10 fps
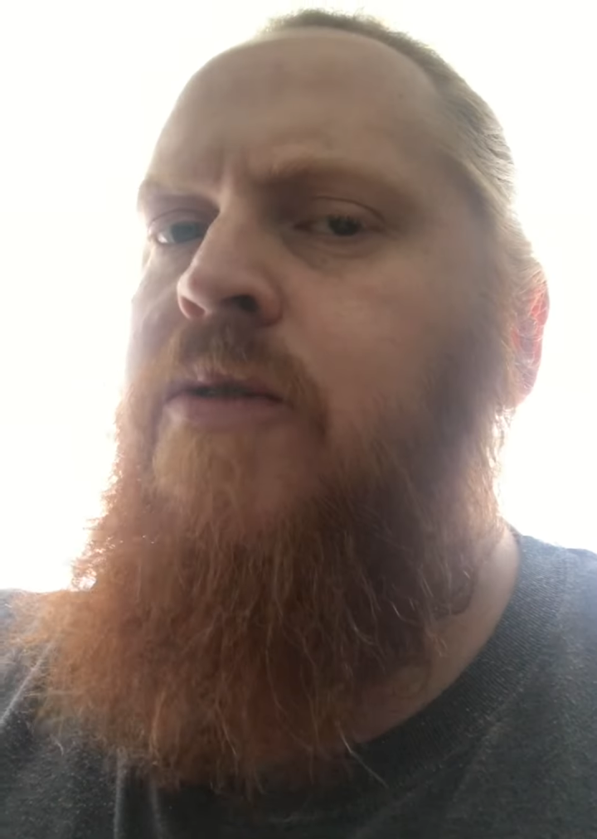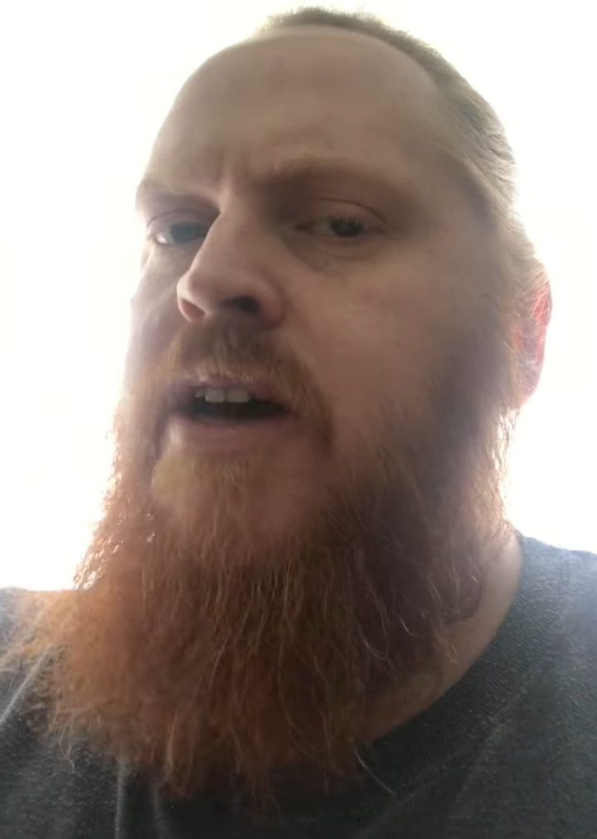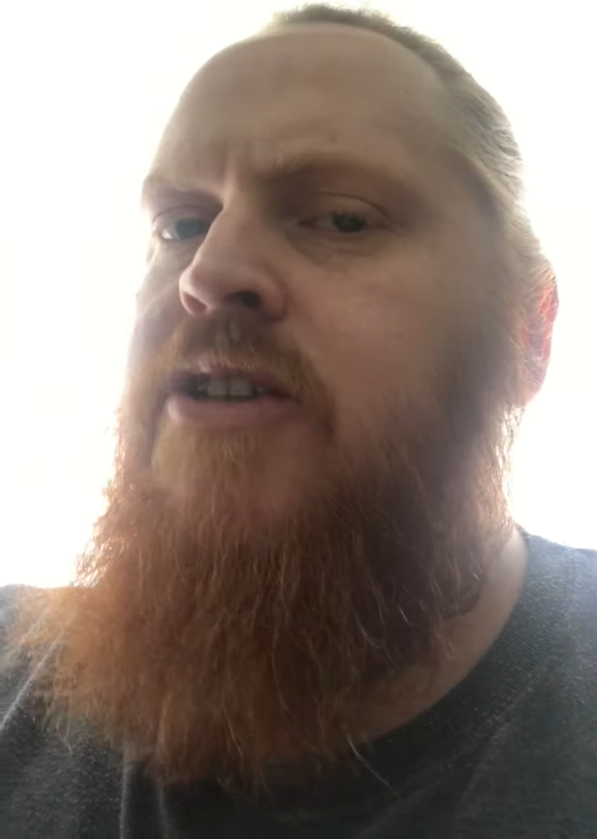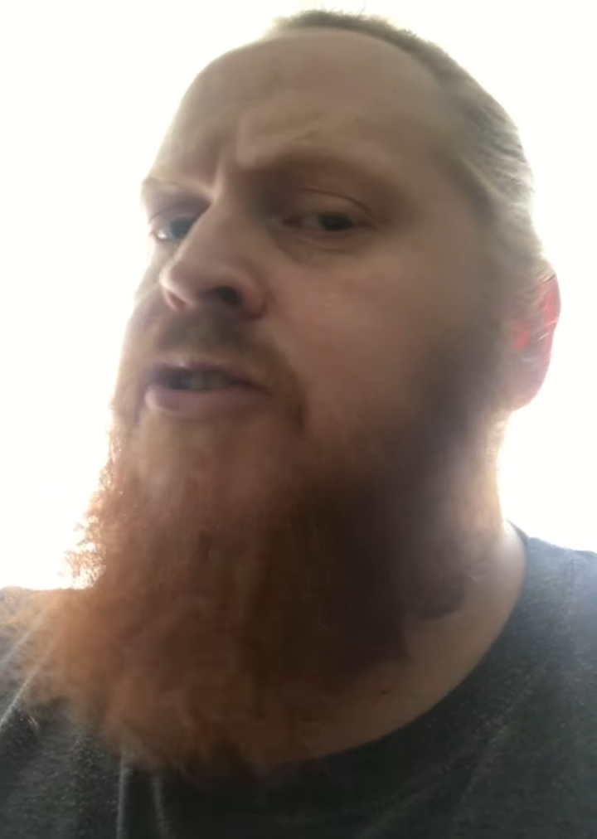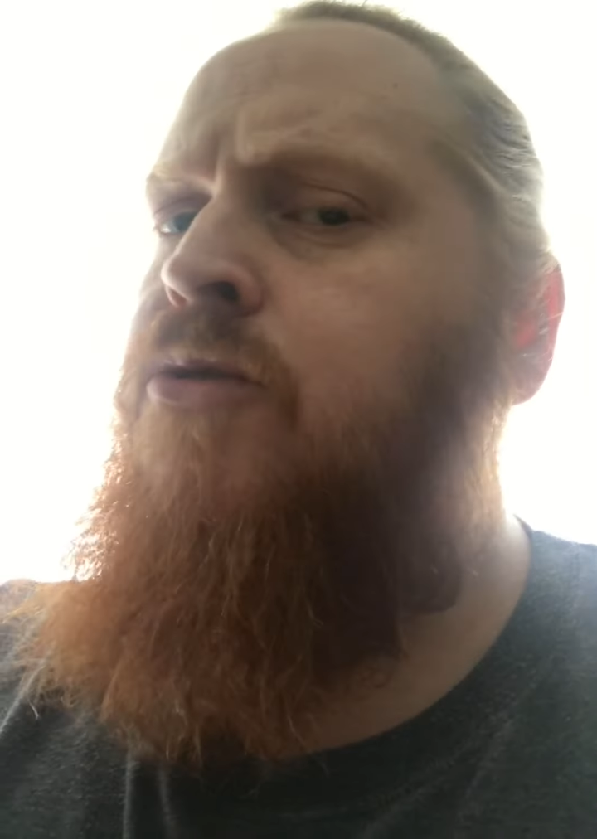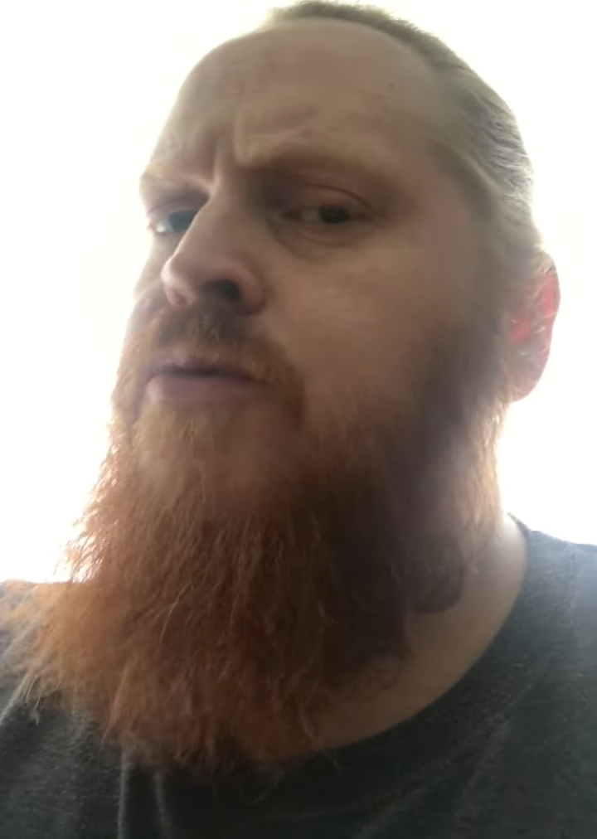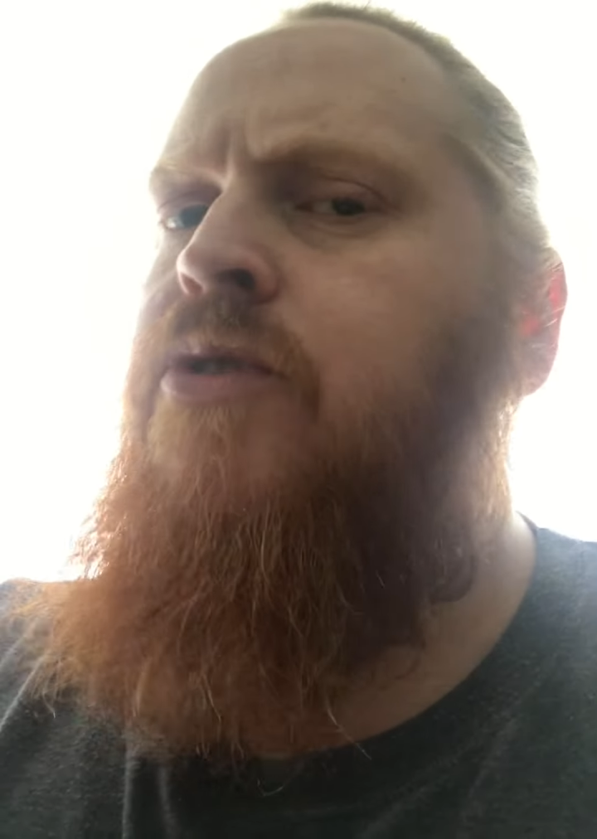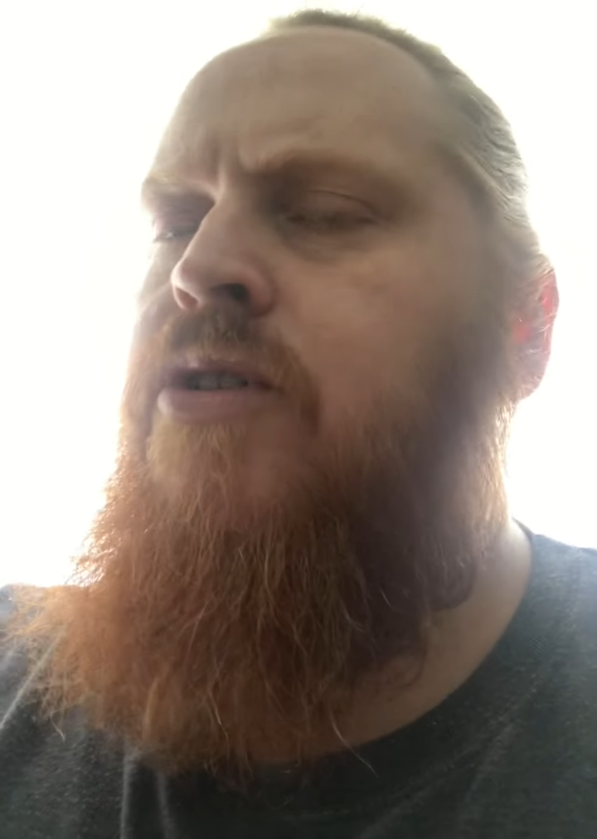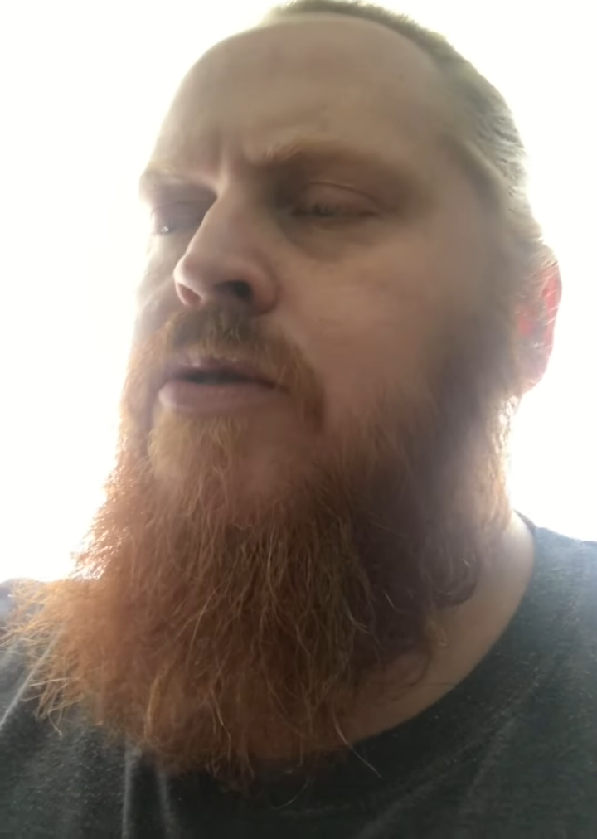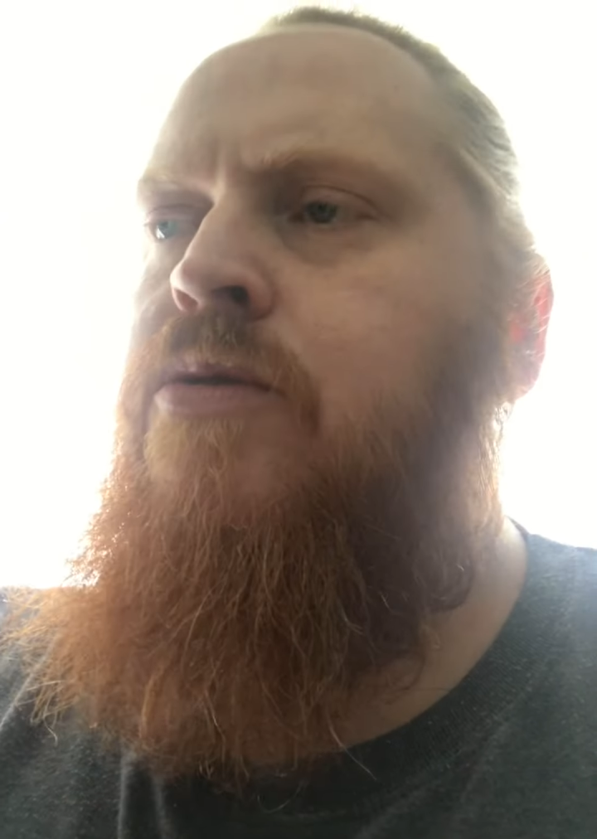that soon,
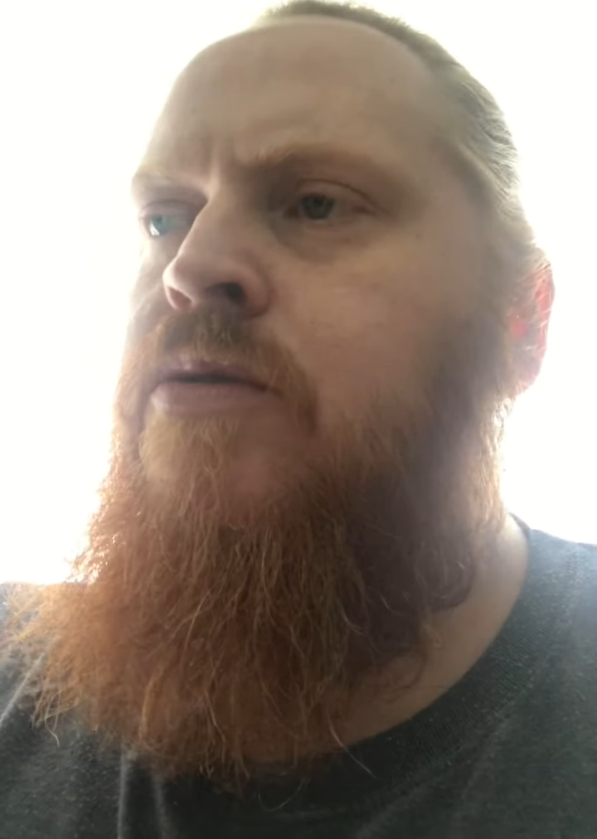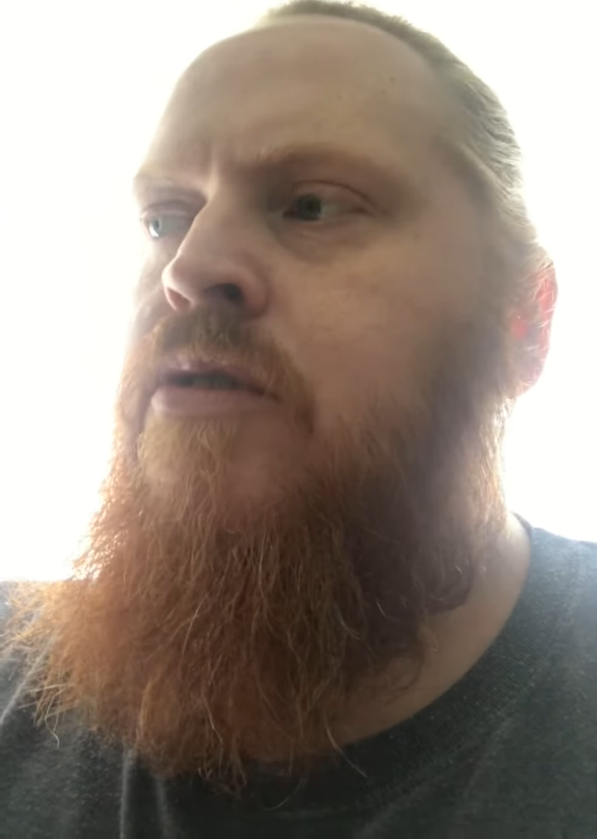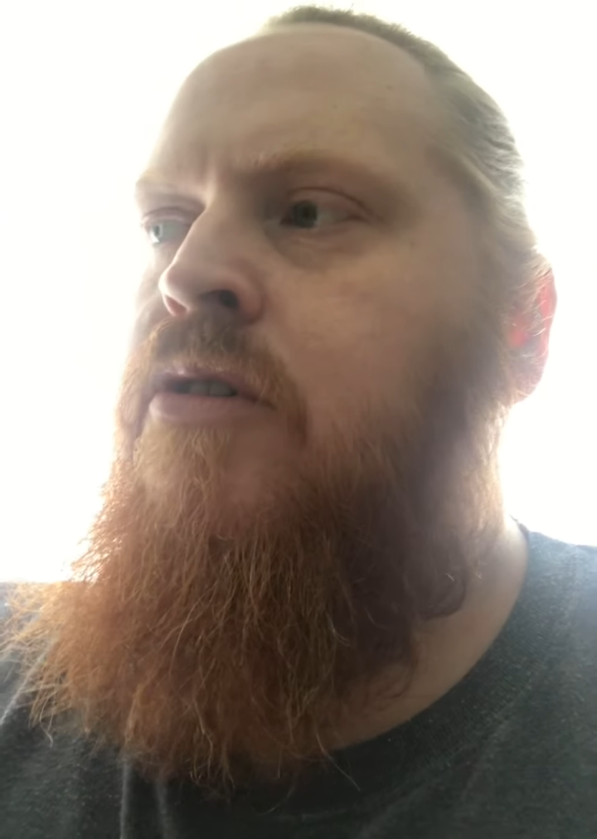too,